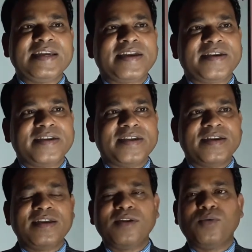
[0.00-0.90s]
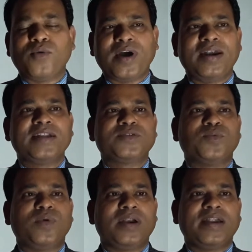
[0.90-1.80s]
a real wireless
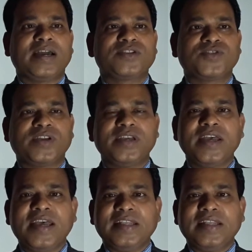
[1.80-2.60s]
world actually.